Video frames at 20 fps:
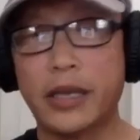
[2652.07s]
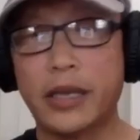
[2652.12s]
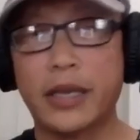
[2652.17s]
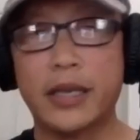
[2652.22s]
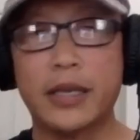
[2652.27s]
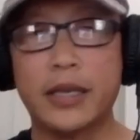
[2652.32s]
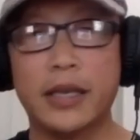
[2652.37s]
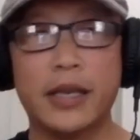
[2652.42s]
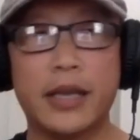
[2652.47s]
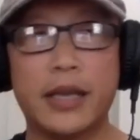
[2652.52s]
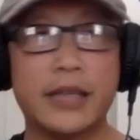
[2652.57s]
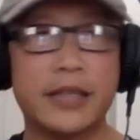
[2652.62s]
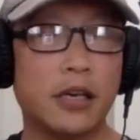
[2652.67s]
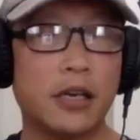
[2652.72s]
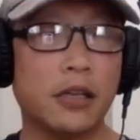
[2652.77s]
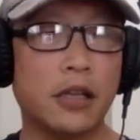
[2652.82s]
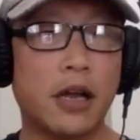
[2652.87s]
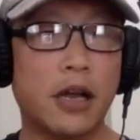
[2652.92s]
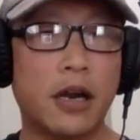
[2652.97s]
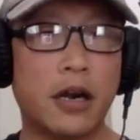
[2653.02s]
like a
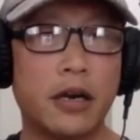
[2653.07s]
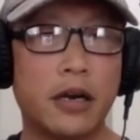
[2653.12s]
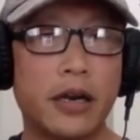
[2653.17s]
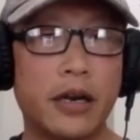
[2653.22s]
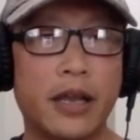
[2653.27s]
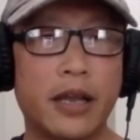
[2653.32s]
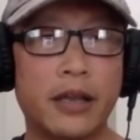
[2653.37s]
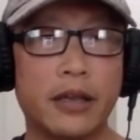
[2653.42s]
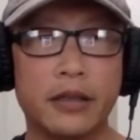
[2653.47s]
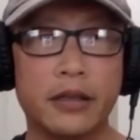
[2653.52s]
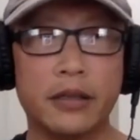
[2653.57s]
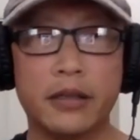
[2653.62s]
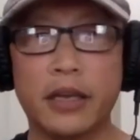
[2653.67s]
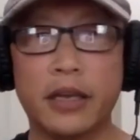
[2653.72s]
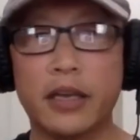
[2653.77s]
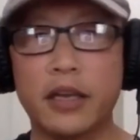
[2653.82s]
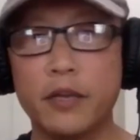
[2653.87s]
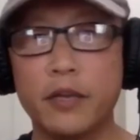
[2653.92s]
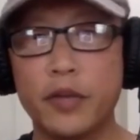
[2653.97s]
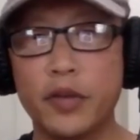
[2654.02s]
SLR and
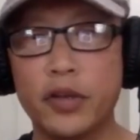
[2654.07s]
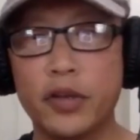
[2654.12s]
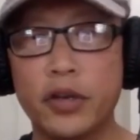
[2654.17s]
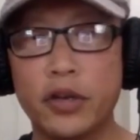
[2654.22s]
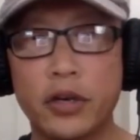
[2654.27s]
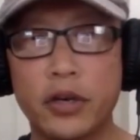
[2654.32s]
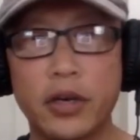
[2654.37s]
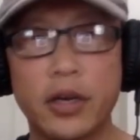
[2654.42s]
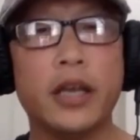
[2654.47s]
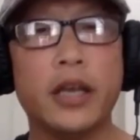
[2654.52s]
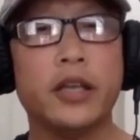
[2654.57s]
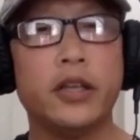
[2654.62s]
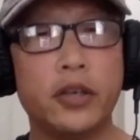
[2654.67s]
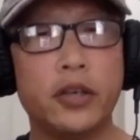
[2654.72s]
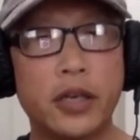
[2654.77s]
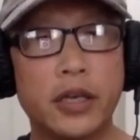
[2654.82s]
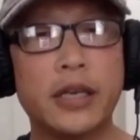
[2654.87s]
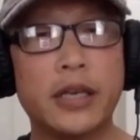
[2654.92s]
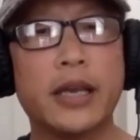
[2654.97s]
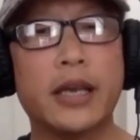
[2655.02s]
a computer, you
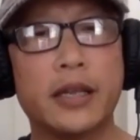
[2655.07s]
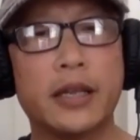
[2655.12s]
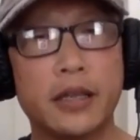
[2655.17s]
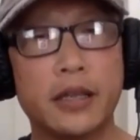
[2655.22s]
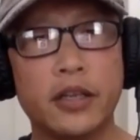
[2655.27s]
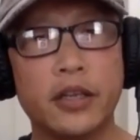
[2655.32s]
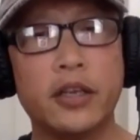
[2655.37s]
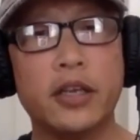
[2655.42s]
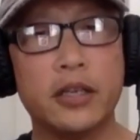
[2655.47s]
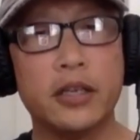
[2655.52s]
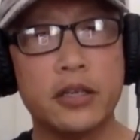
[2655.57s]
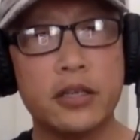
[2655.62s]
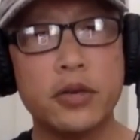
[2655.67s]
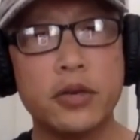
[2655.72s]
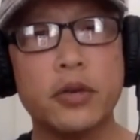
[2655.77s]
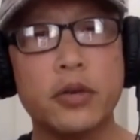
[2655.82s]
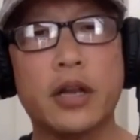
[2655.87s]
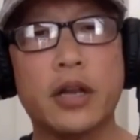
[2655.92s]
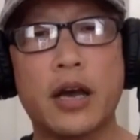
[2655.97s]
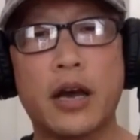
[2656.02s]
can get you can
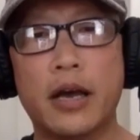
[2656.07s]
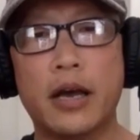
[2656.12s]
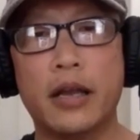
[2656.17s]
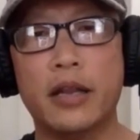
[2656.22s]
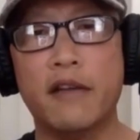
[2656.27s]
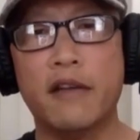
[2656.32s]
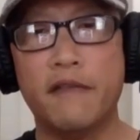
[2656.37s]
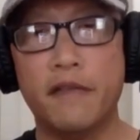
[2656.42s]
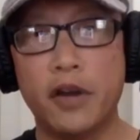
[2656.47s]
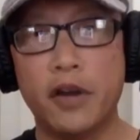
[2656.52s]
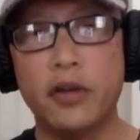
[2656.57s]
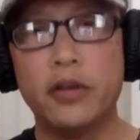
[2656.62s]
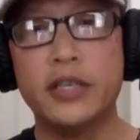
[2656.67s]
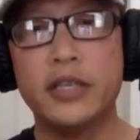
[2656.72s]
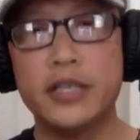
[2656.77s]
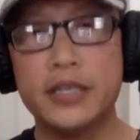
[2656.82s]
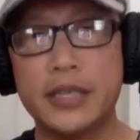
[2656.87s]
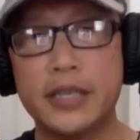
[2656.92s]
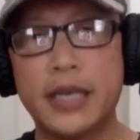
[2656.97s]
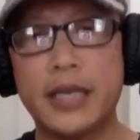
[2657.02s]
do it on a phone
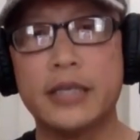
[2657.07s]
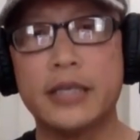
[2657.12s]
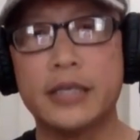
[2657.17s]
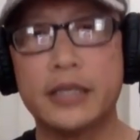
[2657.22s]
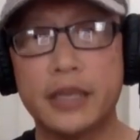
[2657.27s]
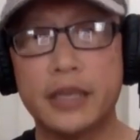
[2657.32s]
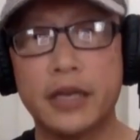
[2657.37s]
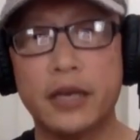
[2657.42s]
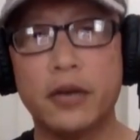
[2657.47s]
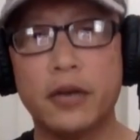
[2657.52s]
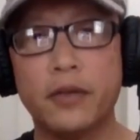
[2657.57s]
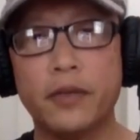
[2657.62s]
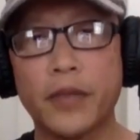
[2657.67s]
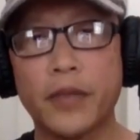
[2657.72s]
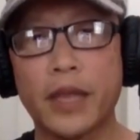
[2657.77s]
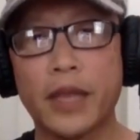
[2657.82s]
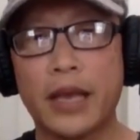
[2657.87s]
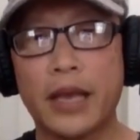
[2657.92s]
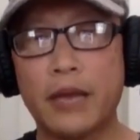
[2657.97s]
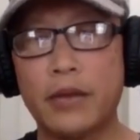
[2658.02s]
these days. So
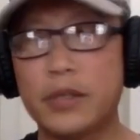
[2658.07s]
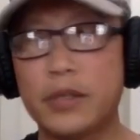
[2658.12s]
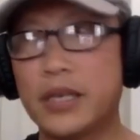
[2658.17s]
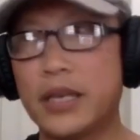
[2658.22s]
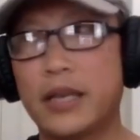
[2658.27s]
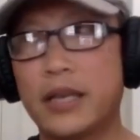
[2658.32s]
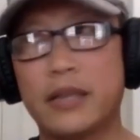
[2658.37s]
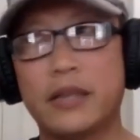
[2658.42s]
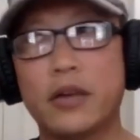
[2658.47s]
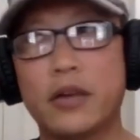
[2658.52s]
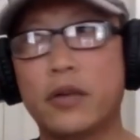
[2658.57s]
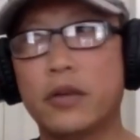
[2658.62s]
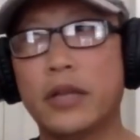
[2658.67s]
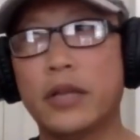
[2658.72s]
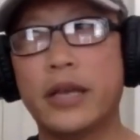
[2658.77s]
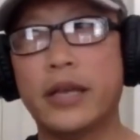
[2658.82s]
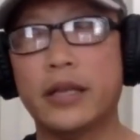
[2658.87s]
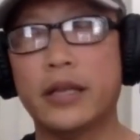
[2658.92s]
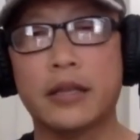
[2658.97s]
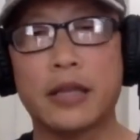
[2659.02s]
I would say don't
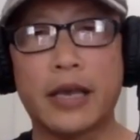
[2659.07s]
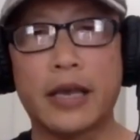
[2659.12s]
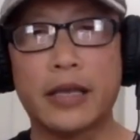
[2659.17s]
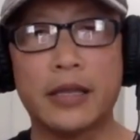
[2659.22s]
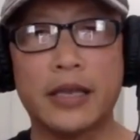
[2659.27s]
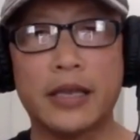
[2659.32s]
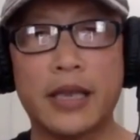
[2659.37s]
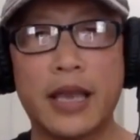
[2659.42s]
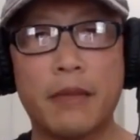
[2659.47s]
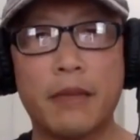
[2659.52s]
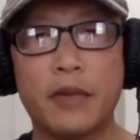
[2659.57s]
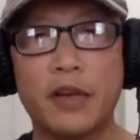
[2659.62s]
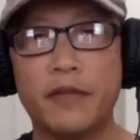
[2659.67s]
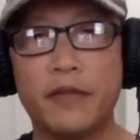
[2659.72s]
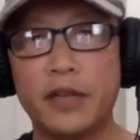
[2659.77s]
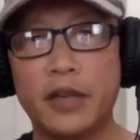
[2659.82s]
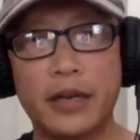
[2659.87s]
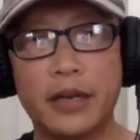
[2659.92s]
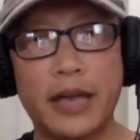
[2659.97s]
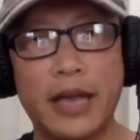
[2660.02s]
let like the camera, if
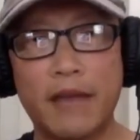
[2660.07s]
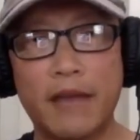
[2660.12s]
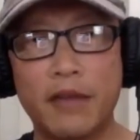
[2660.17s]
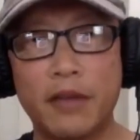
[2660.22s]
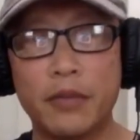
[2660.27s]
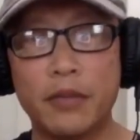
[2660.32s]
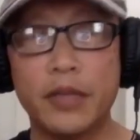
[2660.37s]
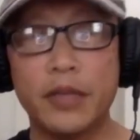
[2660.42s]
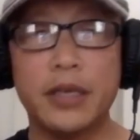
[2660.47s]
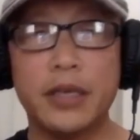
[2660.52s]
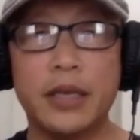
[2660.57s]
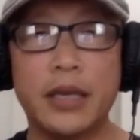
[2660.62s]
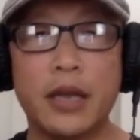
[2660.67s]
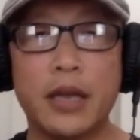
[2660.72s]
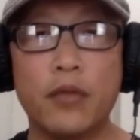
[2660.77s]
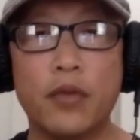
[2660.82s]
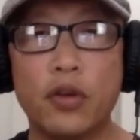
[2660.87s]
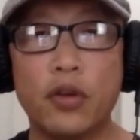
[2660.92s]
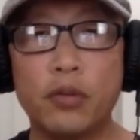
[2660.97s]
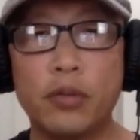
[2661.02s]
you don't have it, be a
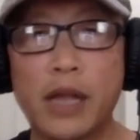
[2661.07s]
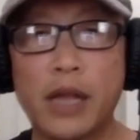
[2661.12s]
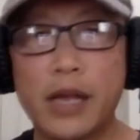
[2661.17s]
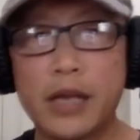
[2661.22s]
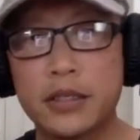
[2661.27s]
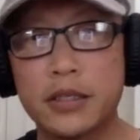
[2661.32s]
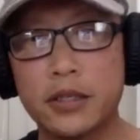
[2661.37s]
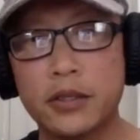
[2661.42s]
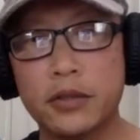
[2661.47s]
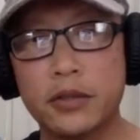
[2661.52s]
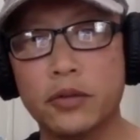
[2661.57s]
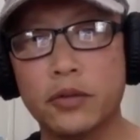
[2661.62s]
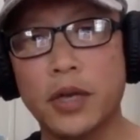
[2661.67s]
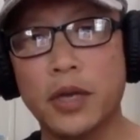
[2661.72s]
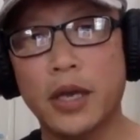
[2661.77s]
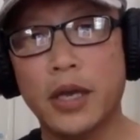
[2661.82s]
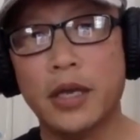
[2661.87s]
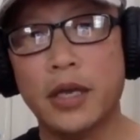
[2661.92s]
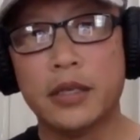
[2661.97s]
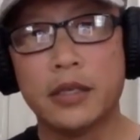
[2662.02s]
roadblock to
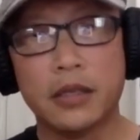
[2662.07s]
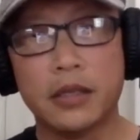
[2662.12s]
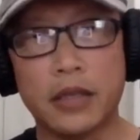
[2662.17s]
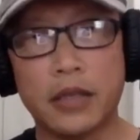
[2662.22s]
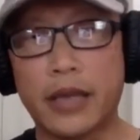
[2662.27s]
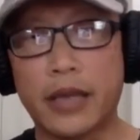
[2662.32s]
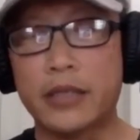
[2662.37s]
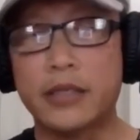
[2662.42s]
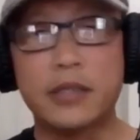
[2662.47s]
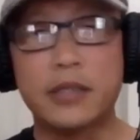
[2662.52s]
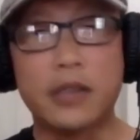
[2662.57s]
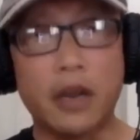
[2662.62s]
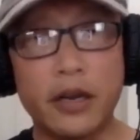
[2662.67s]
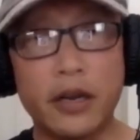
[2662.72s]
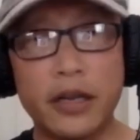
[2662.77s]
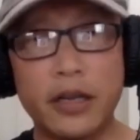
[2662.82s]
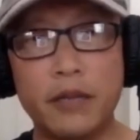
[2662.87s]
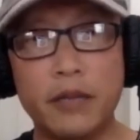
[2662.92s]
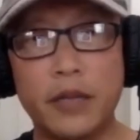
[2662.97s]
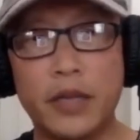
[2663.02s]
like
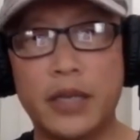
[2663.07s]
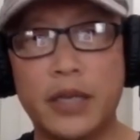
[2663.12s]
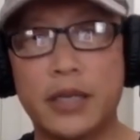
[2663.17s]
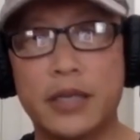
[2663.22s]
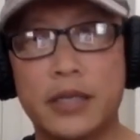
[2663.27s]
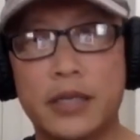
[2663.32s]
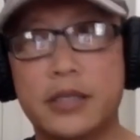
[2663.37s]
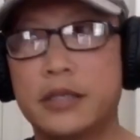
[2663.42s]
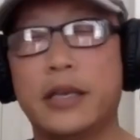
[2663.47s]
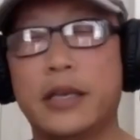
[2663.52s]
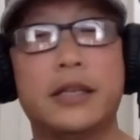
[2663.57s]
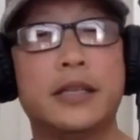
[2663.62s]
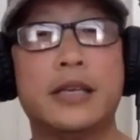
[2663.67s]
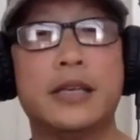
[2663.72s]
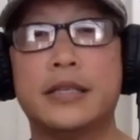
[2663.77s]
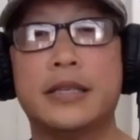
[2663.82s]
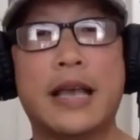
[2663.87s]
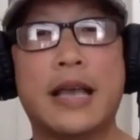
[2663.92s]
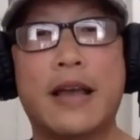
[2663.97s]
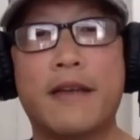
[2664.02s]
starting because it
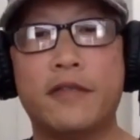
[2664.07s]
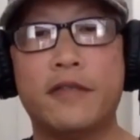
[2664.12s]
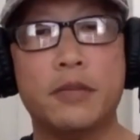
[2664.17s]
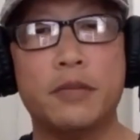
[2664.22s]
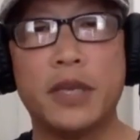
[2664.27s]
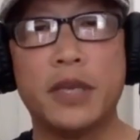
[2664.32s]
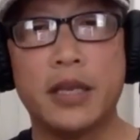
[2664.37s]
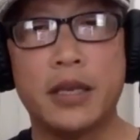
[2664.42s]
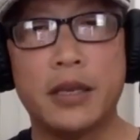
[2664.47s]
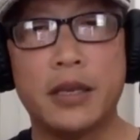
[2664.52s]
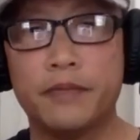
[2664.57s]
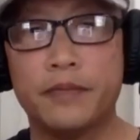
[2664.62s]
doesn't have to be.